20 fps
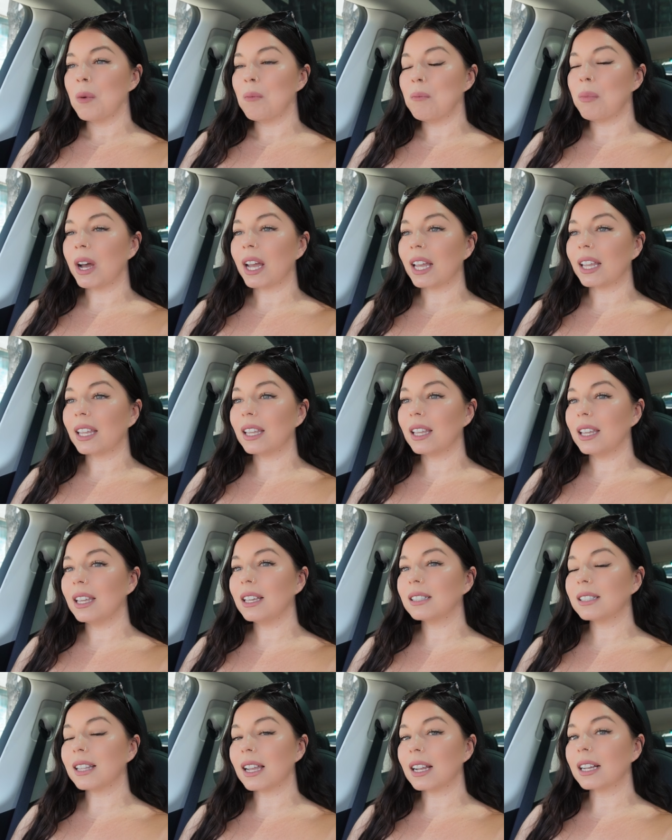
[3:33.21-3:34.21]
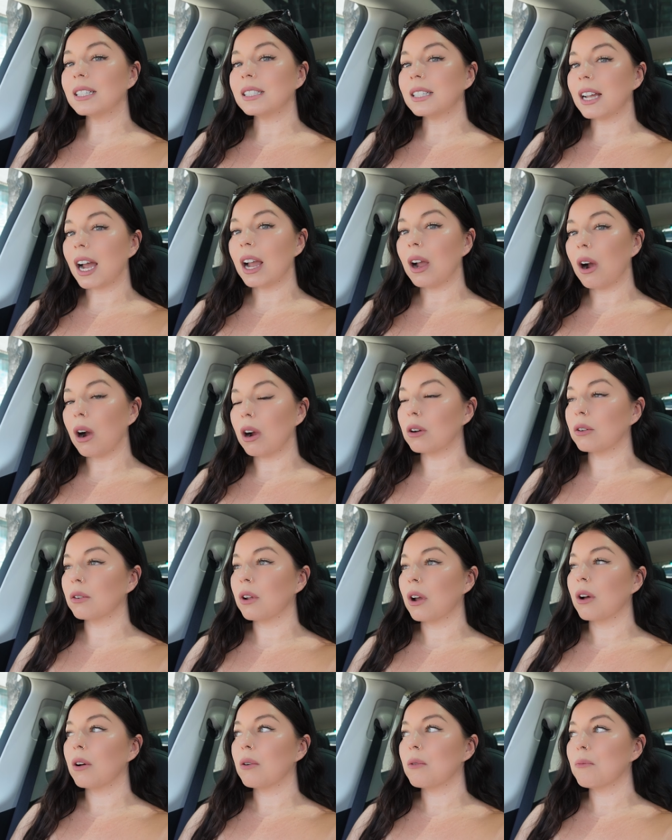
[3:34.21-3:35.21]
but he is like a diehard
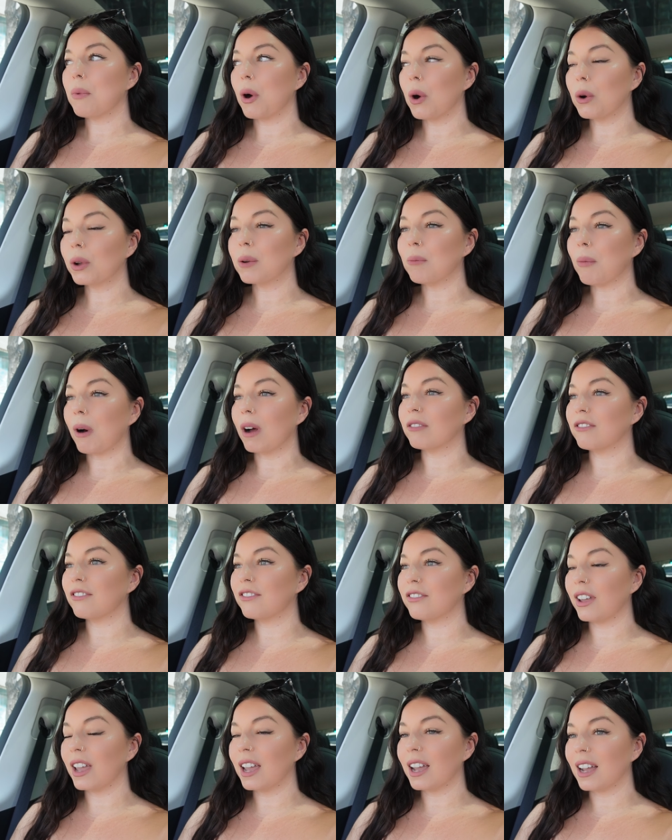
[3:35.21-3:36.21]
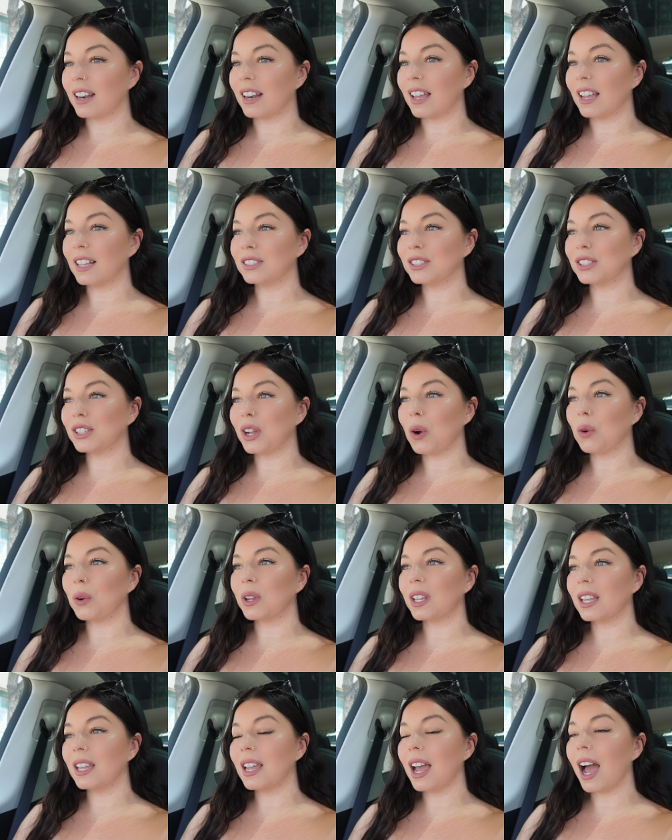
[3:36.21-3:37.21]
Pokemon fan. And so
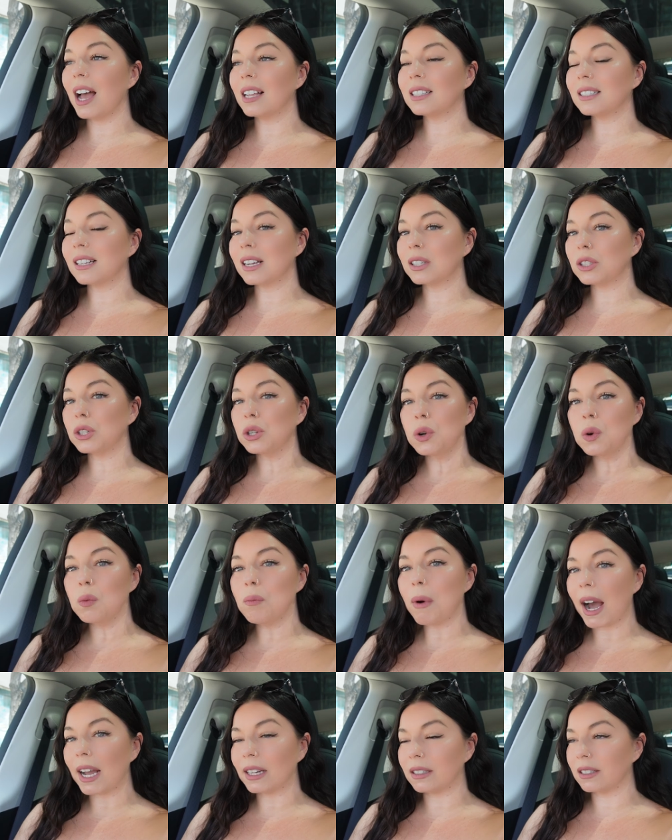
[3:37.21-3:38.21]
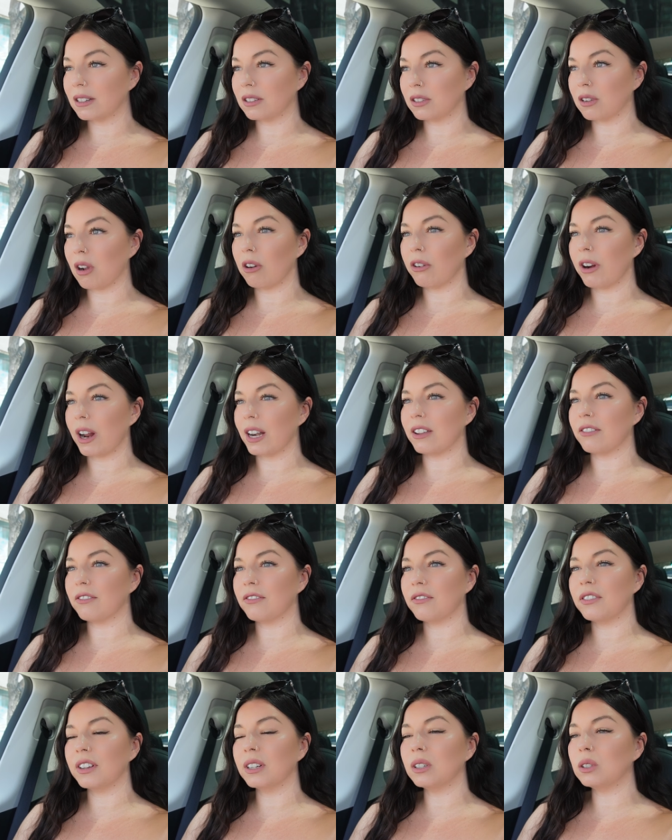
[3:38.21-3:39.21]
he has like two binders already
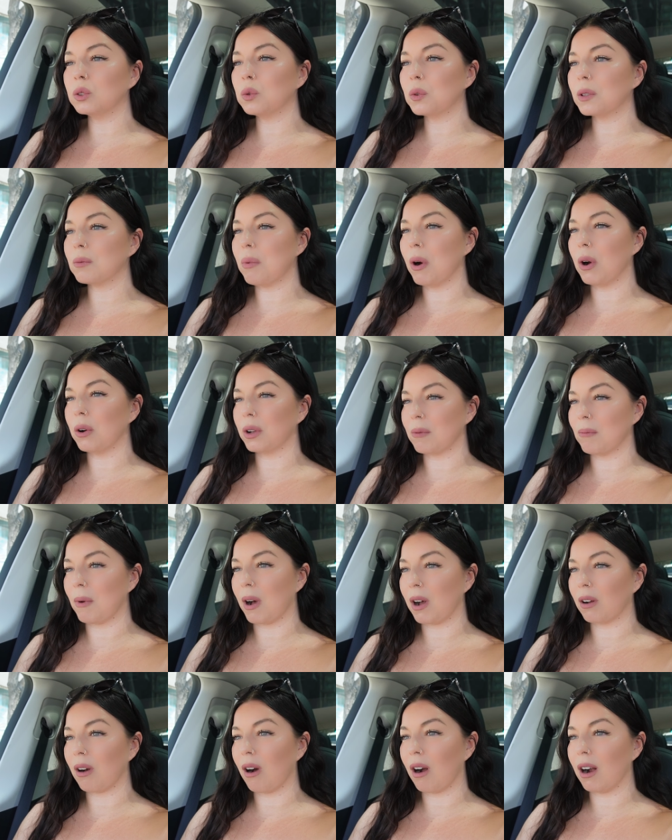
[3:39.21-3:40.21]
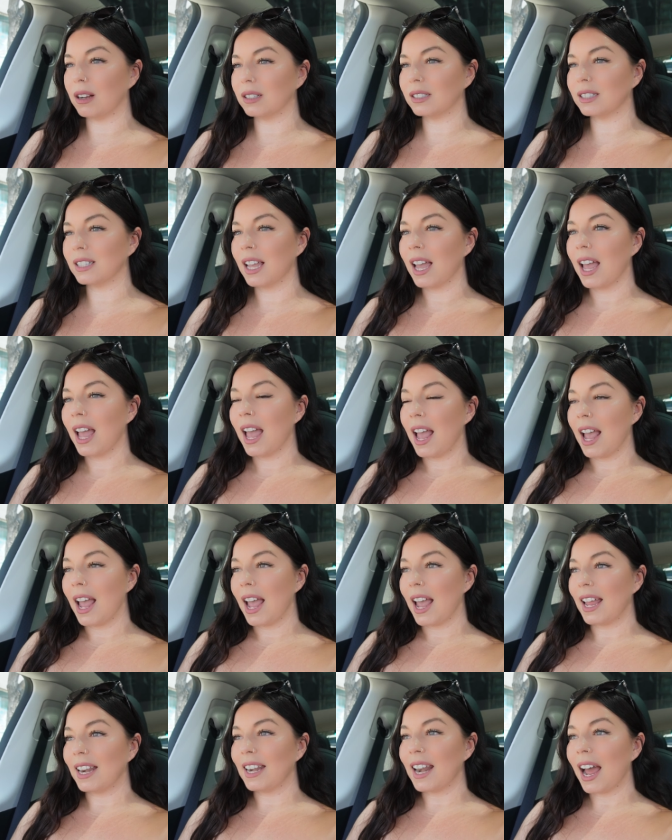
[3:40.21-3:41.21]
filled with Pokemon cards.
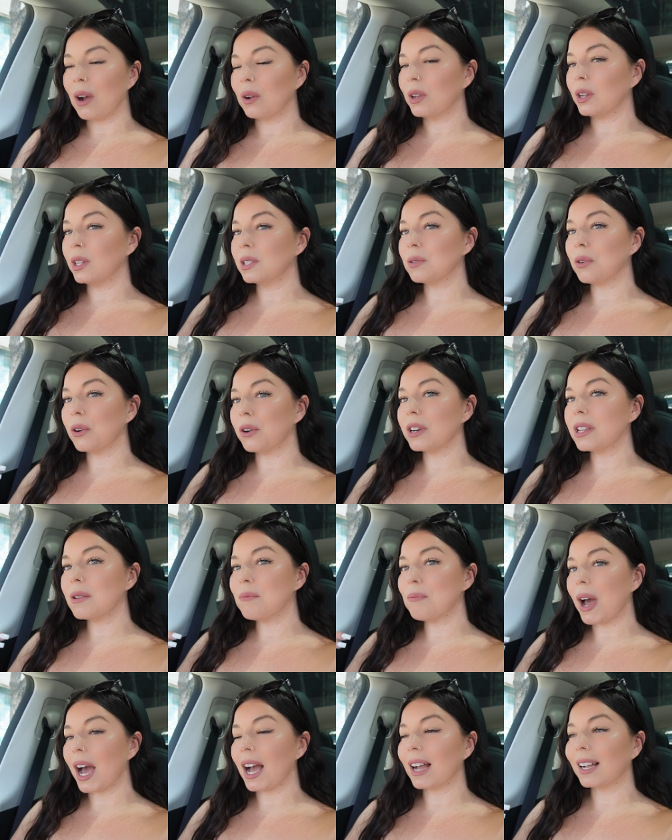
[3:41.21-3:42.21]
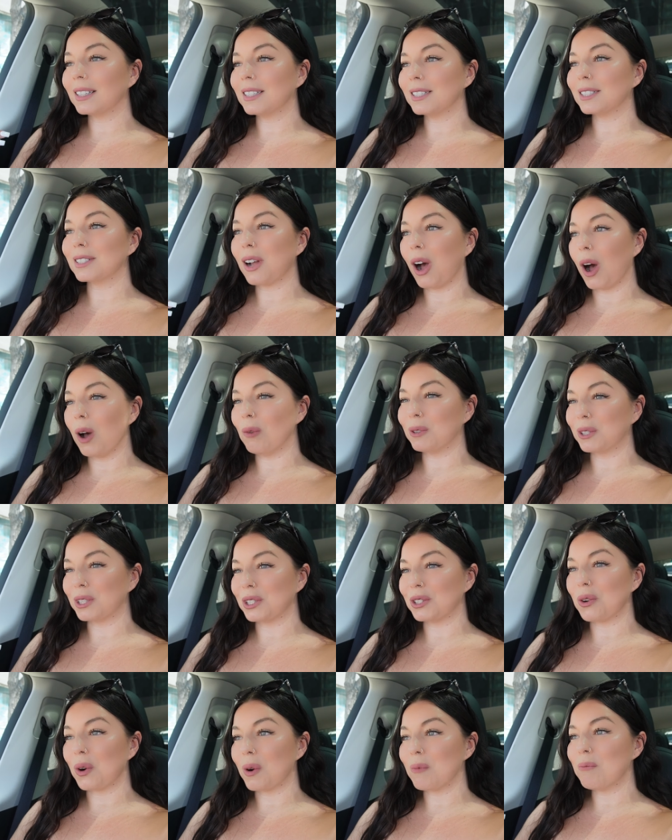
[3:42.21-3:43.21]
And now he's already back at this comic
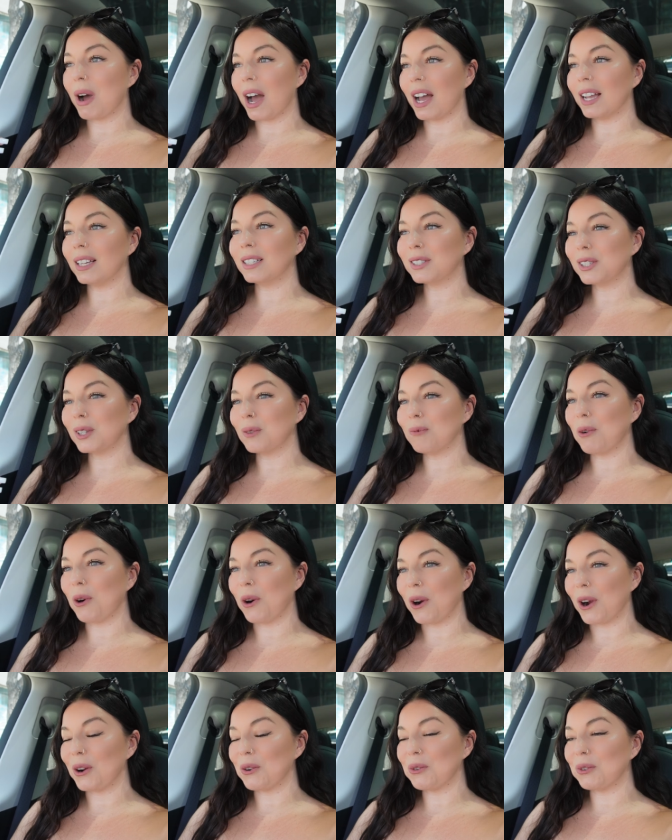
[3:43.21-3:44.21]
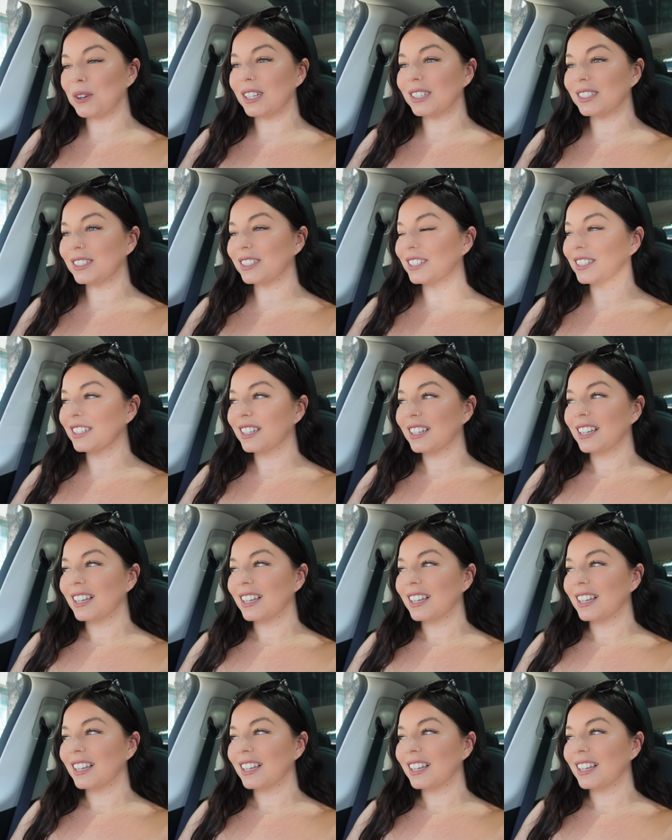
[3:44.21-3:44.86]
store buying some more, which